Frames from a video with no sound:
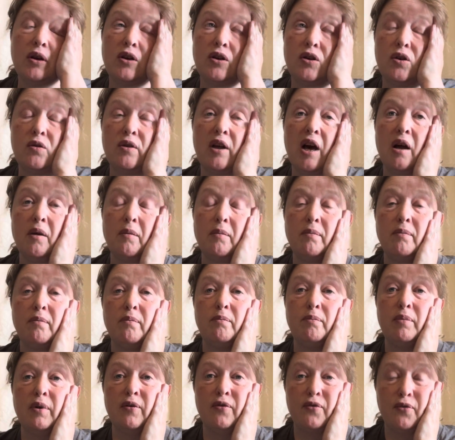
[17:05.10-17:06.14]
do that
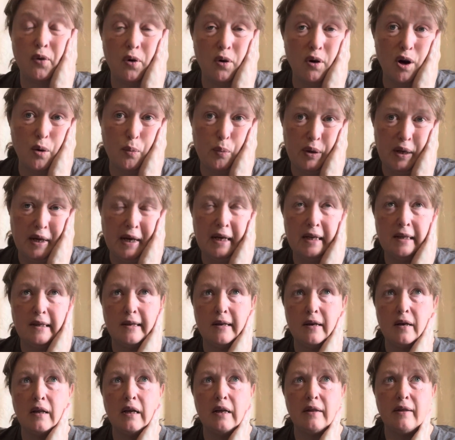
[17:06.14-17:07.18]
before our plant
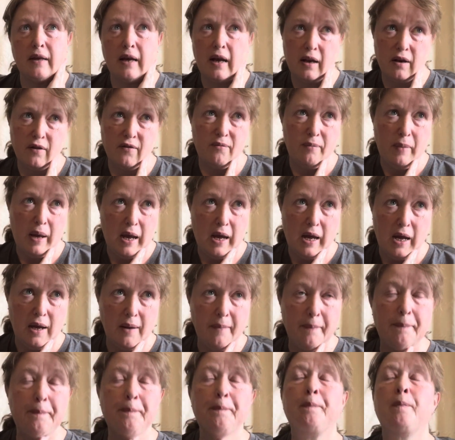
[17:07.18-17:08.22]
sale at the end of May.
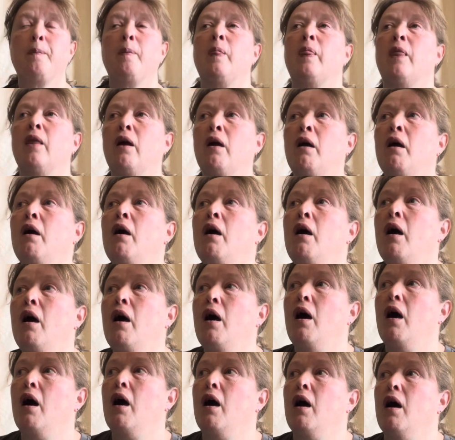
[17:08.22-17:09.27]

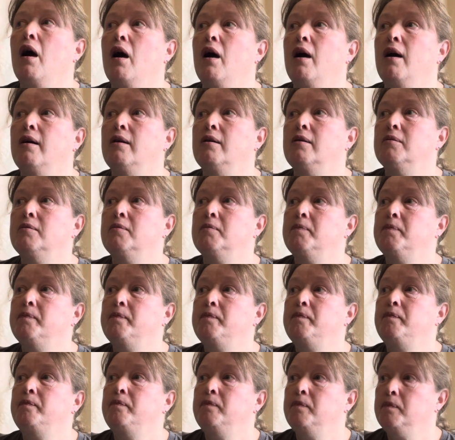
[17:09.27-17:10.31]

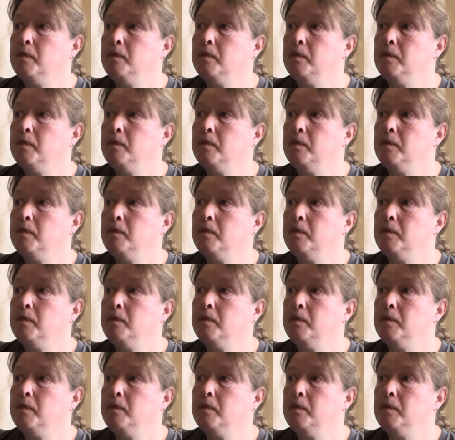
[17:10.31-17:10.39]
In